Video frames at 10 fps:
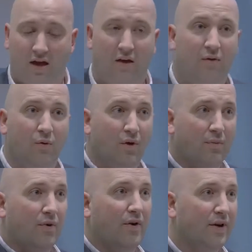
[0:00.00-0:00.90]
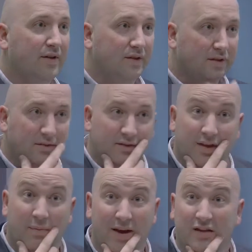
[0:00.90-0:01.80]
If you want to progress to
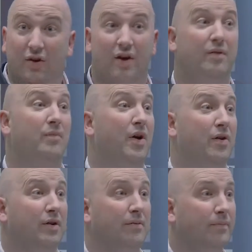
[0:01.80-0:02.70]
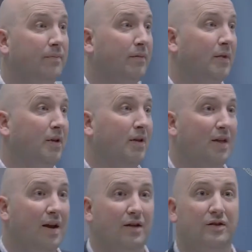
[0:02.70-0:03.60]
the bedside component,
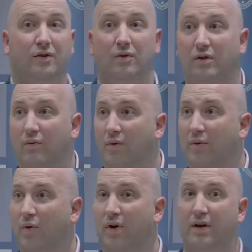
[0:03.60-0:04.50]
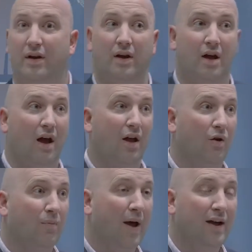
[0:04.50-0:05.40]
that is, you want to be working
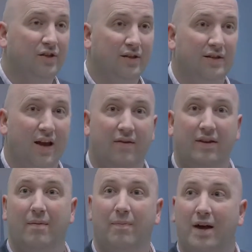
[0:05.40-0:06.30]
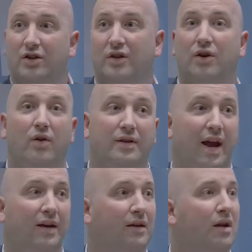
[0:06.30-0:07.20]
along patients, having that patient
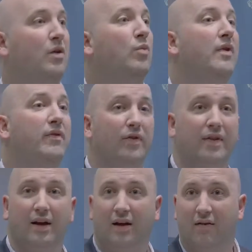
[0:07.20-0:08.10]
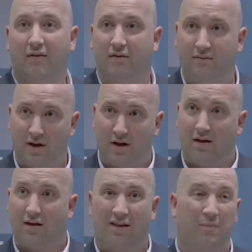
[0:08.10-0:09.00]
contact, we've got that covered.
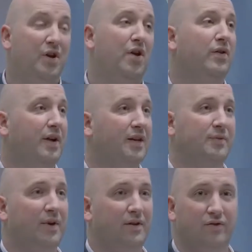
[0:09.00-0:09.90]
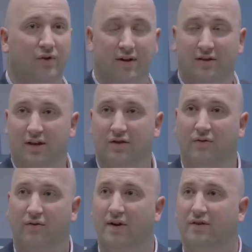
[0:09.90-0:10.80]
The beyond aspect of
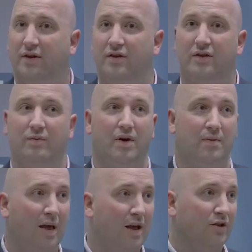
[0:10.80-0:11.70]
translational research as well.